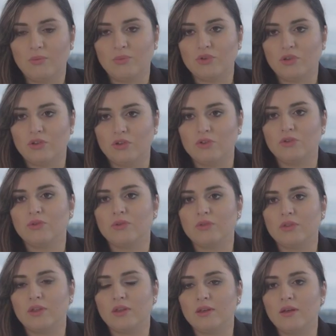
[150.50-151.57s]
inputted into
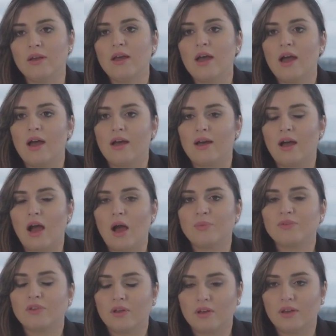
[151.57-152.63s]
the
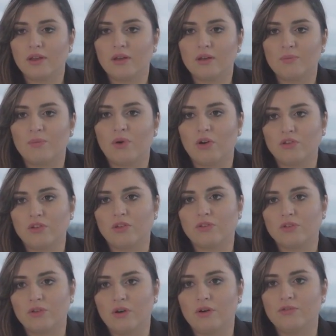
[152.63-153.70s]
upskilling
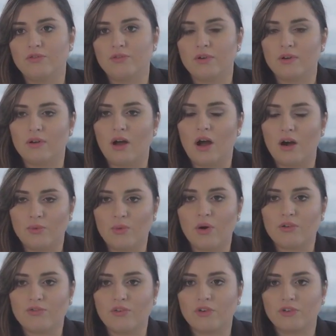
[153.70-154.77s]
process of our
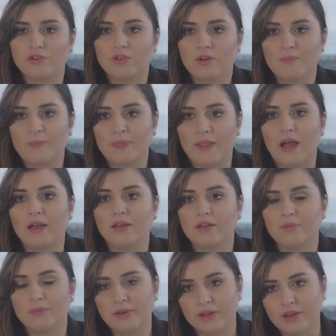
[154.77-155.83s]
workforce.
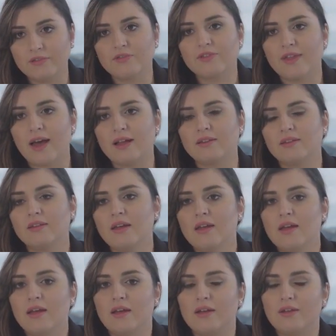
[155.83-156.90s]
I believe that
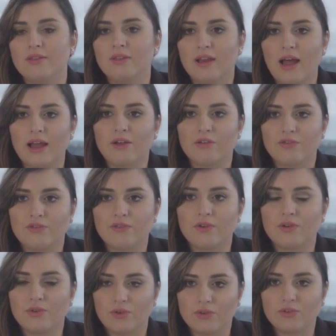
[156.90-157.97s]
the lack of
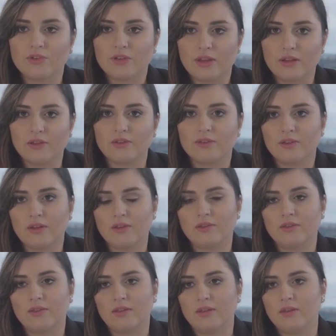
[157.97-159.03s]
good skills
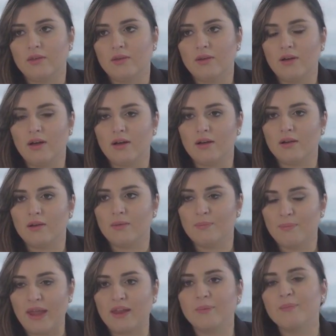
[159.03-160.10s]
is the
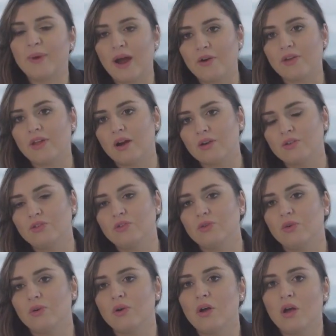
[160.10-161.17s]
main barrier
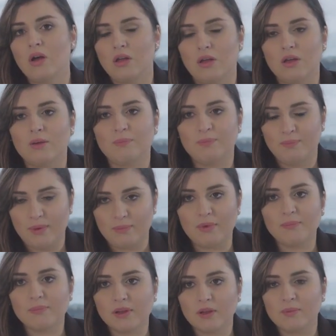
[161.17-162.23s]
to BIM
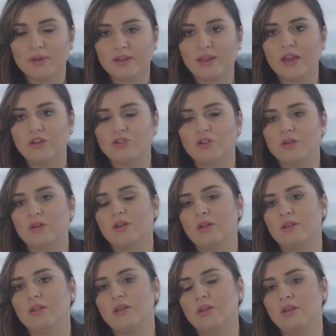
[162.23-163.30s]
implementation
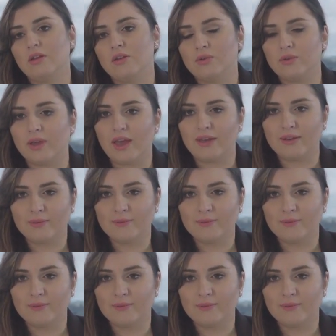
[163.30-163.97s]
in the UK.